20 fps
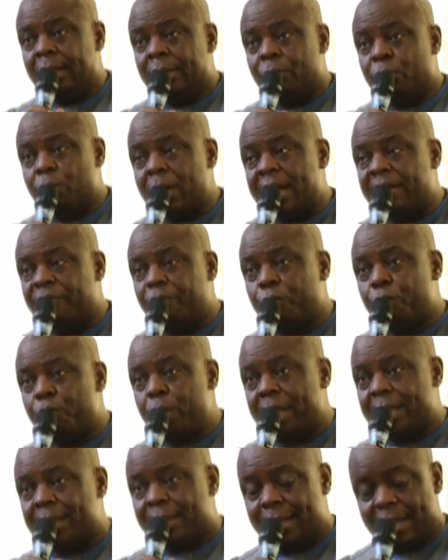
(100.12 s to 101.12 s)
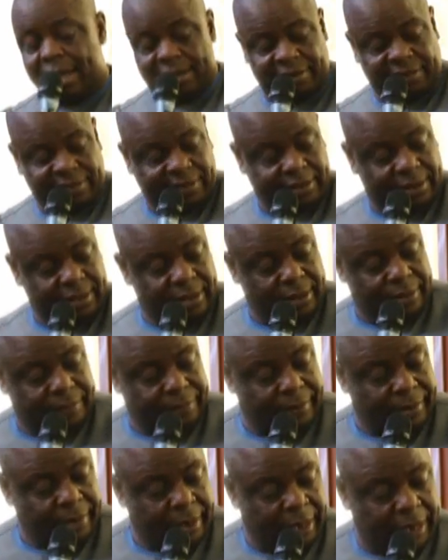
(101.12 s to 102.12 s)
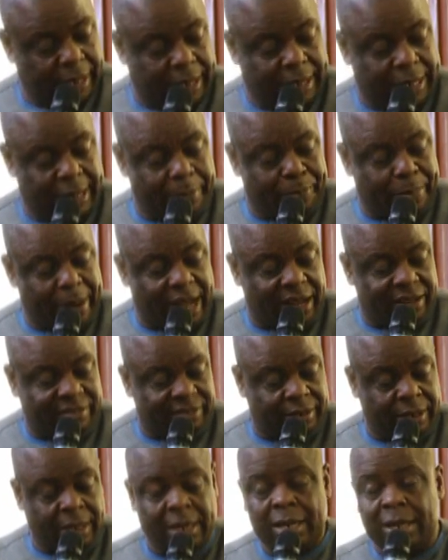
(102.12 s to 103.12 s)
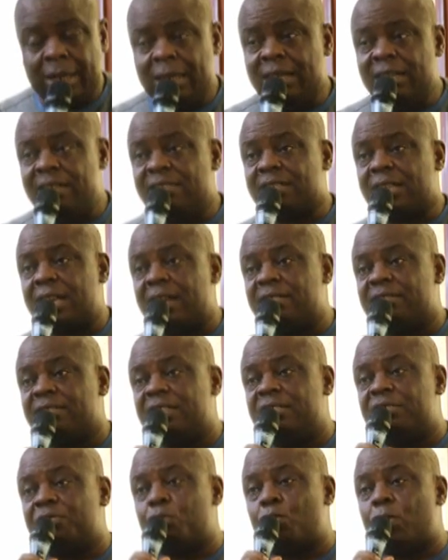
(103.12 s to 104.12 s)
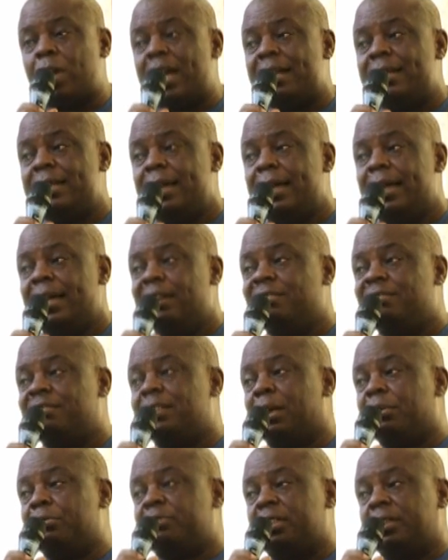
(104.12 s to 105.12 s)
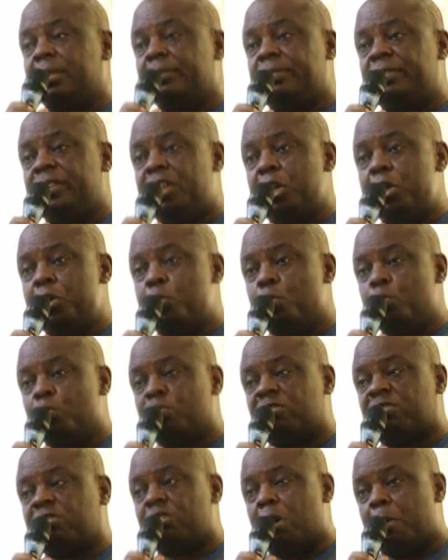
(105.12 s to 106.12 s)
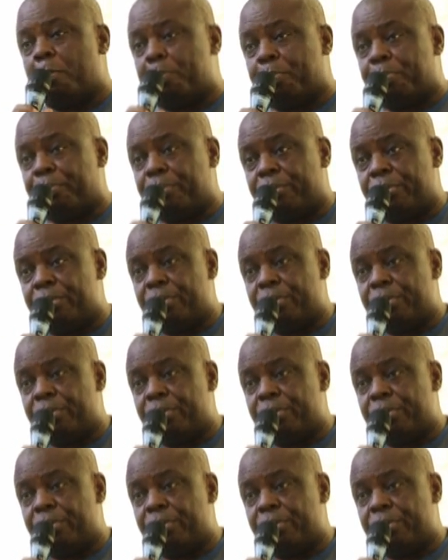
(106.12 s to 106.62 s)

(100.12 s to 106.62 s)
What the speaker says: We have witnessed in the past instances where the executive usurped